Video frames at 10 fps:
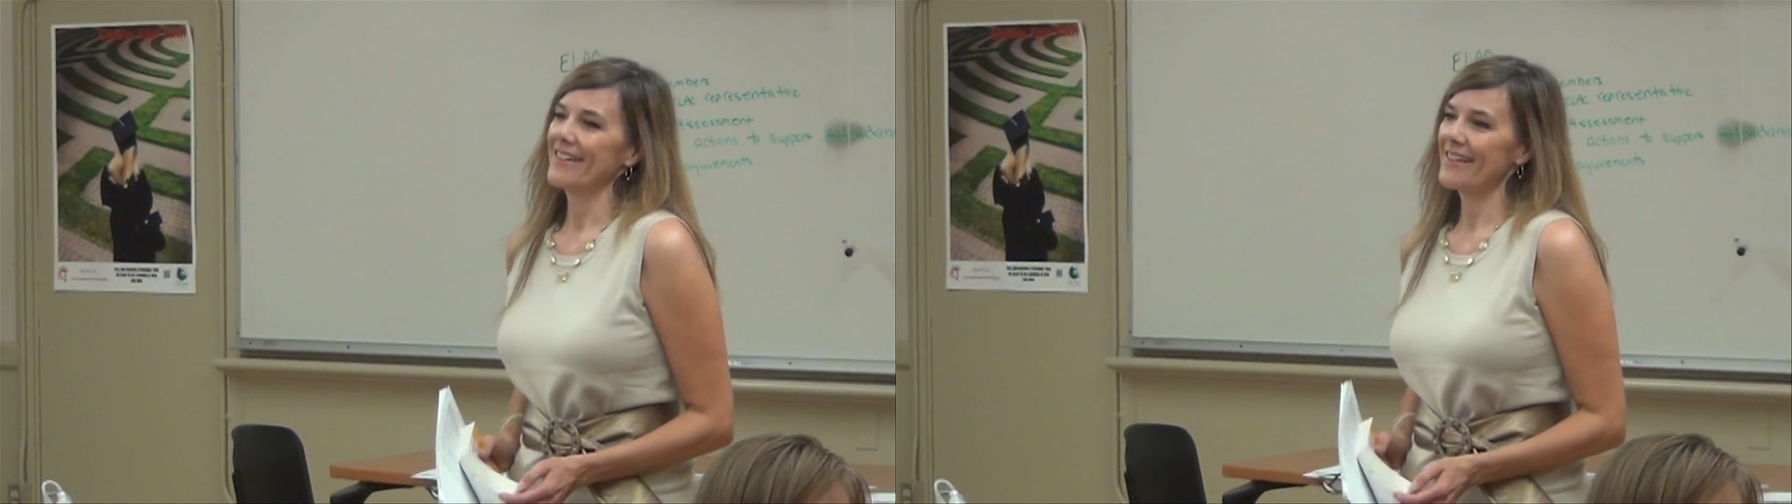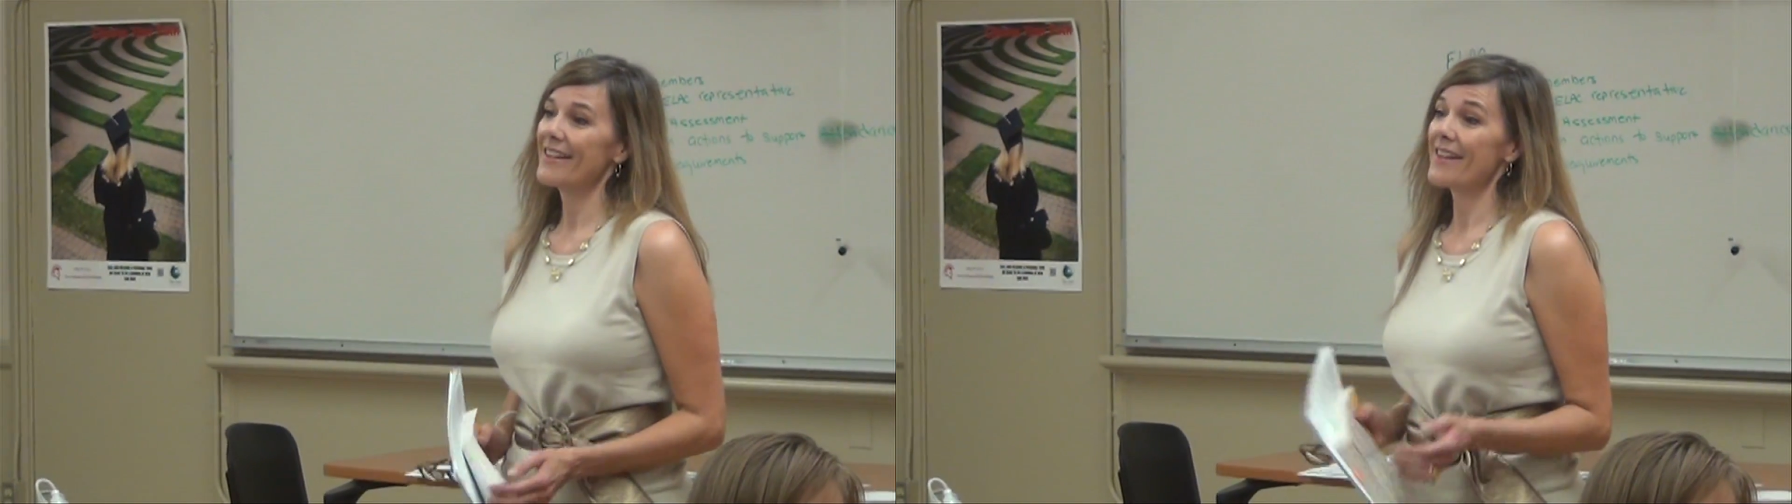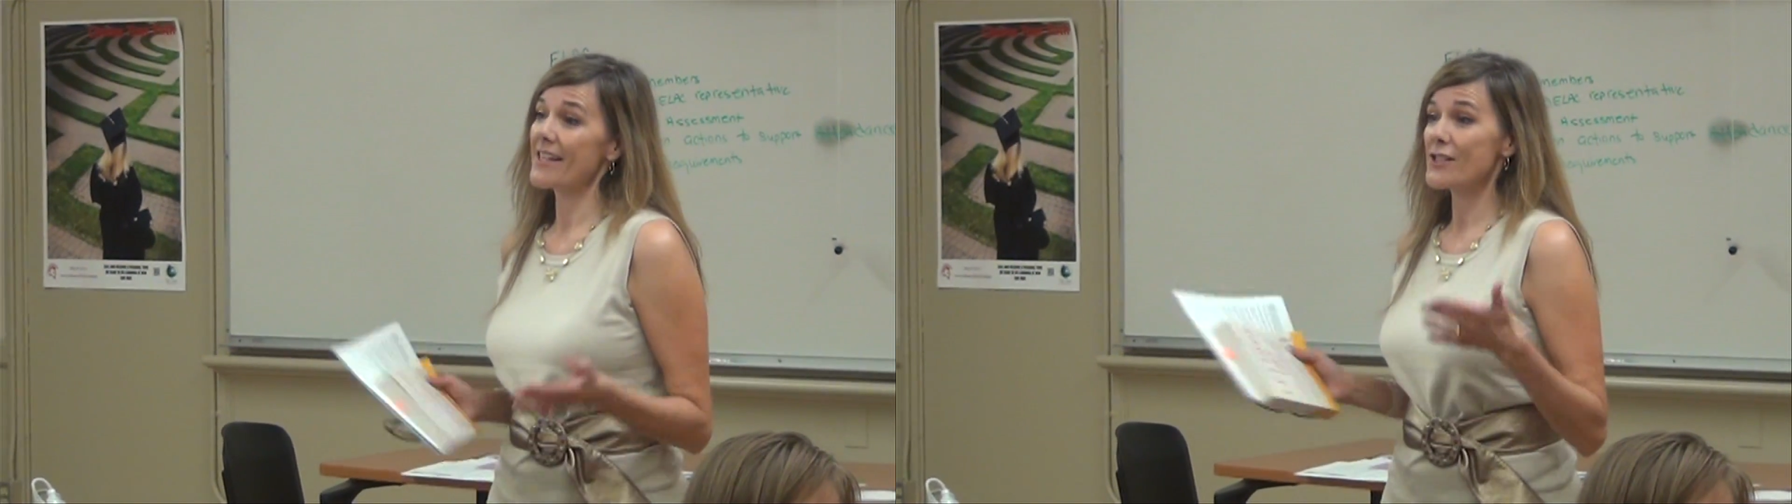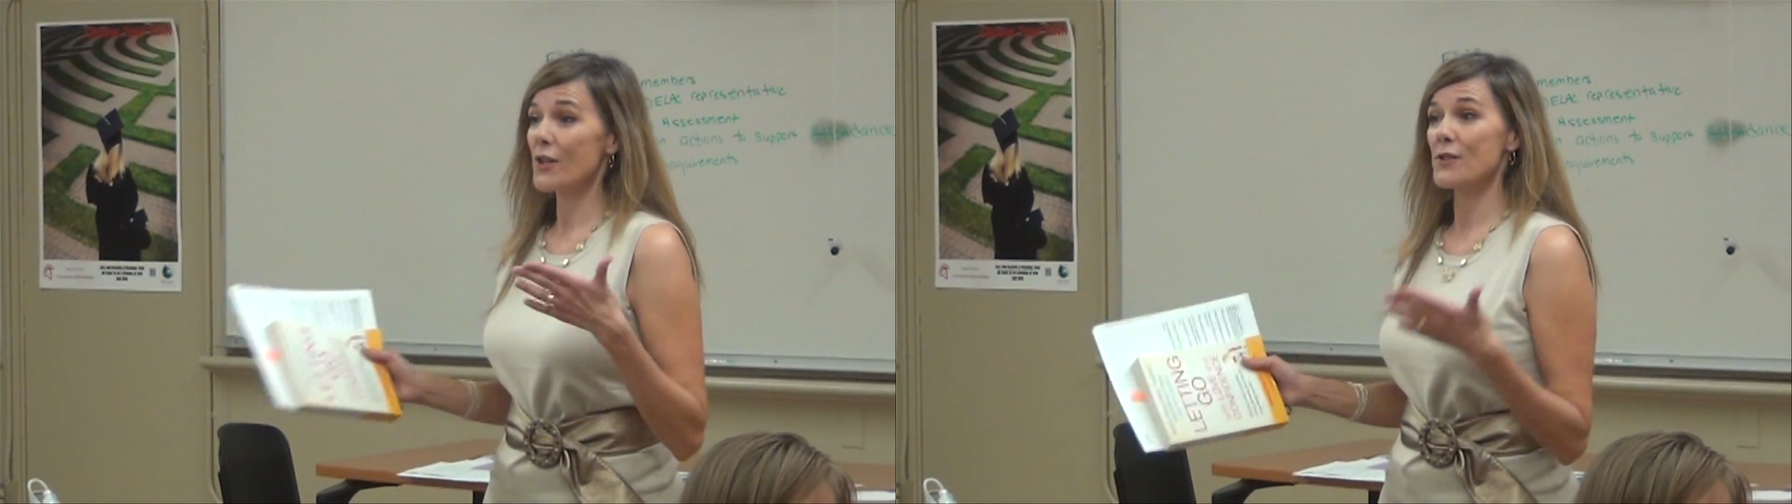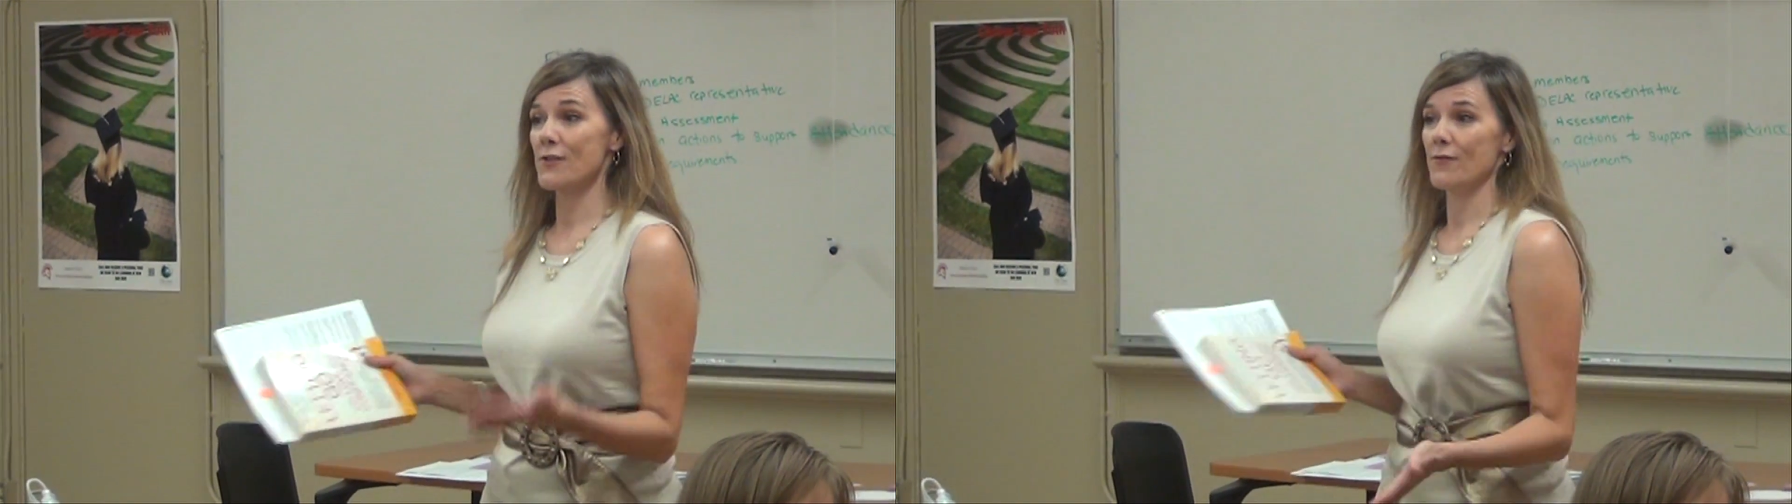And then that
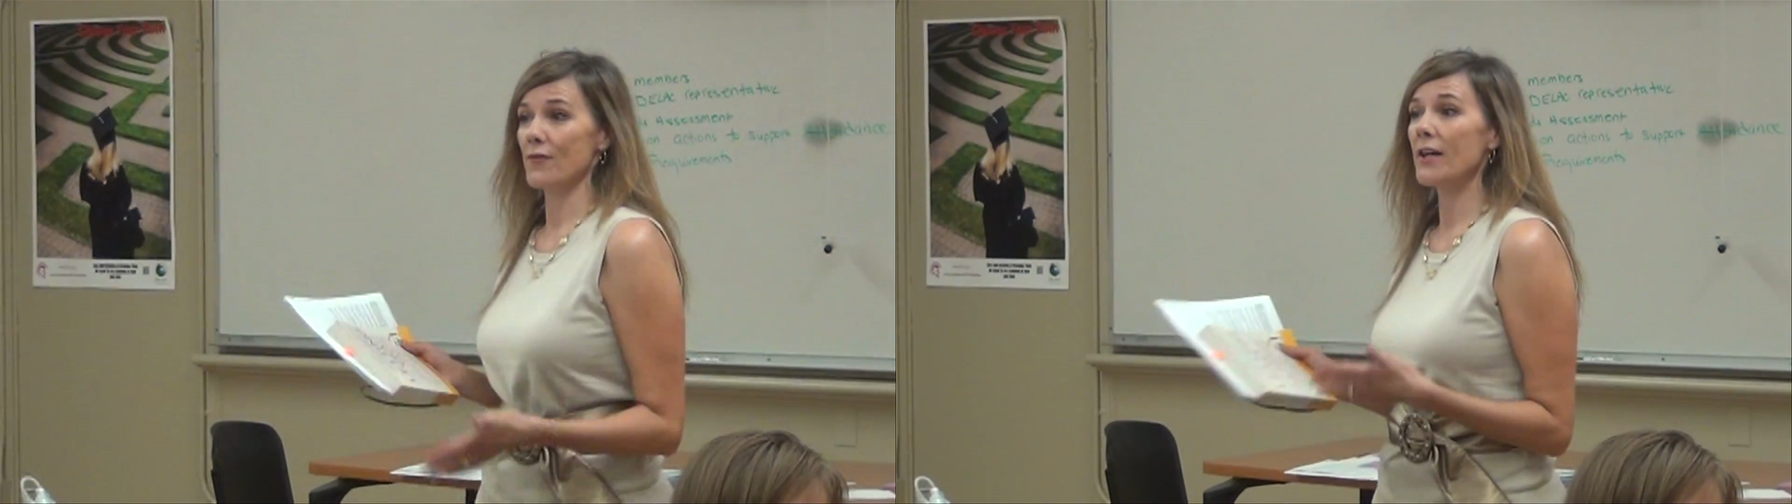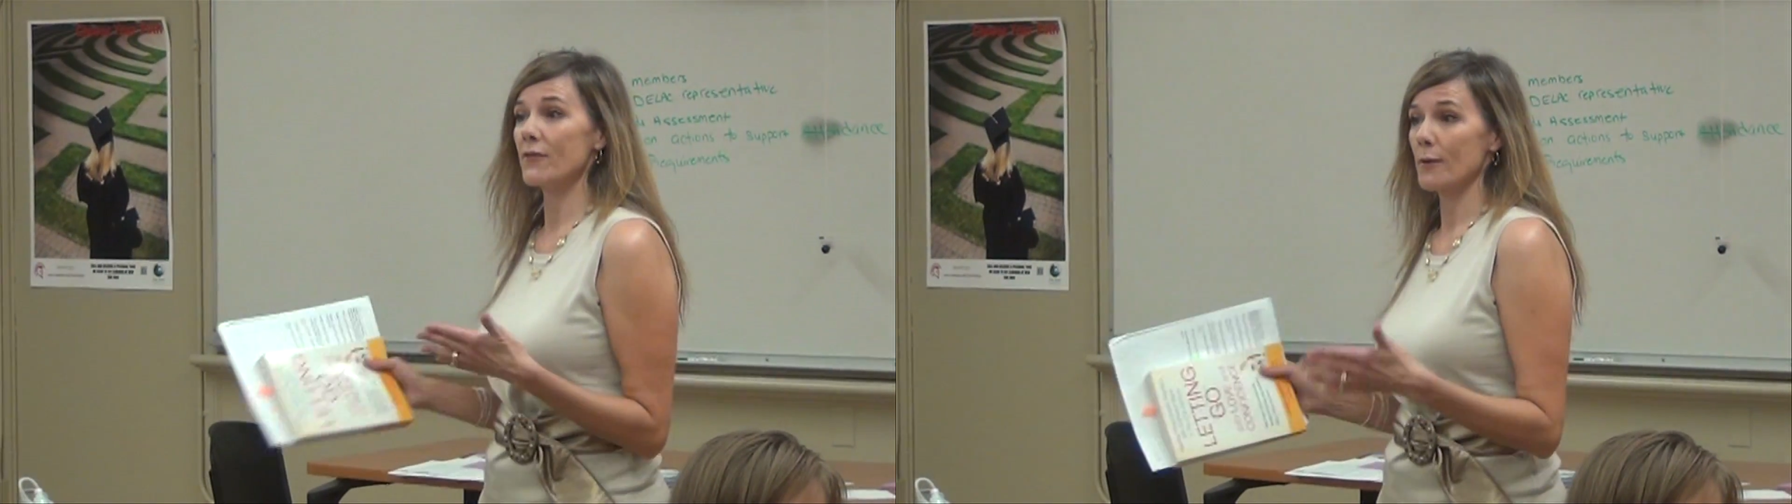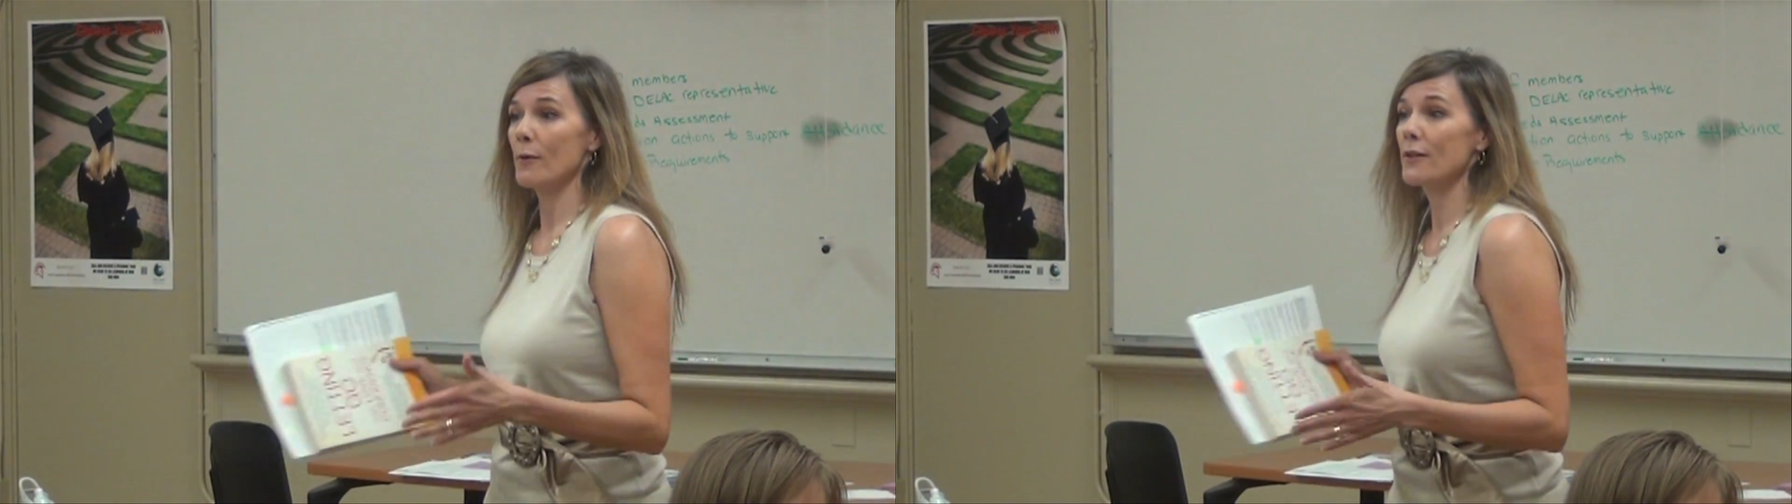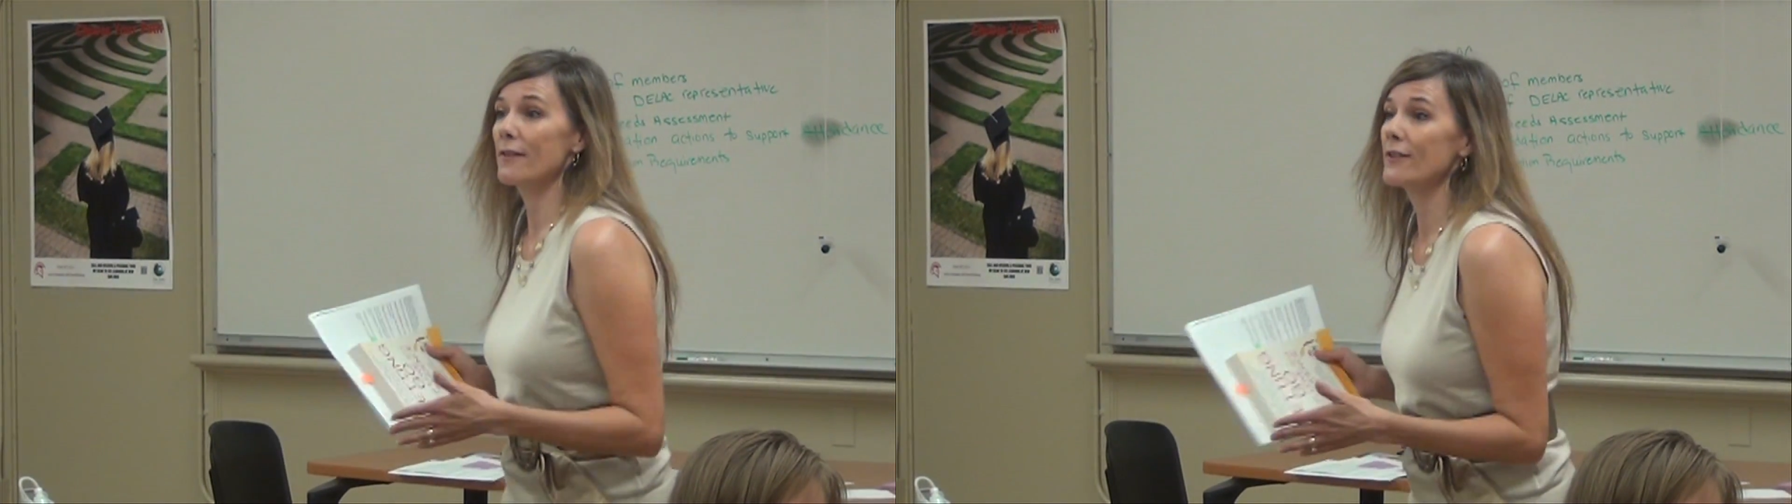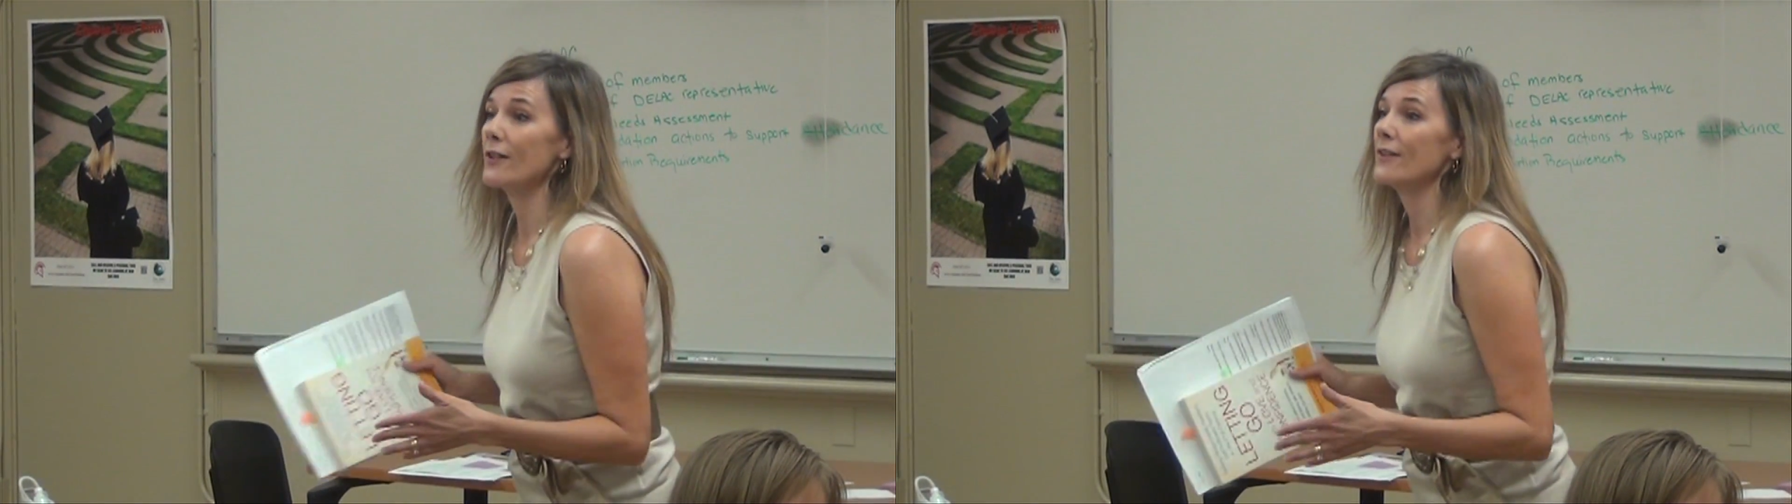shows fun for both
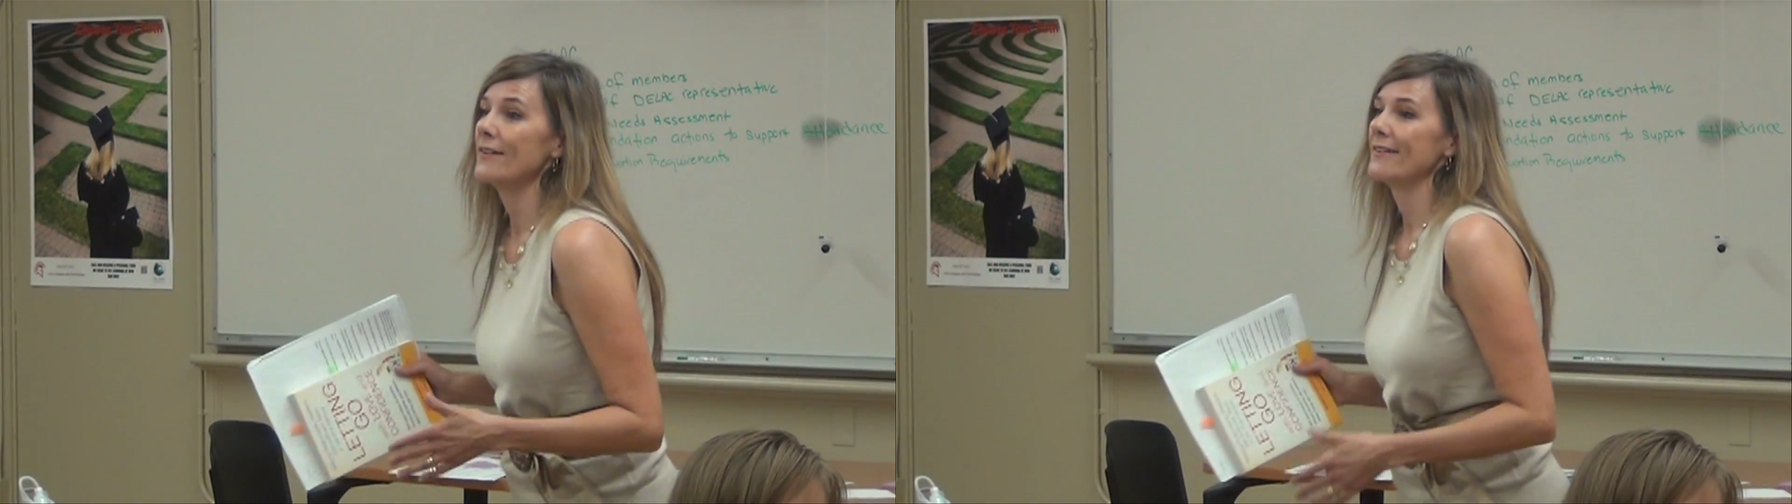of you.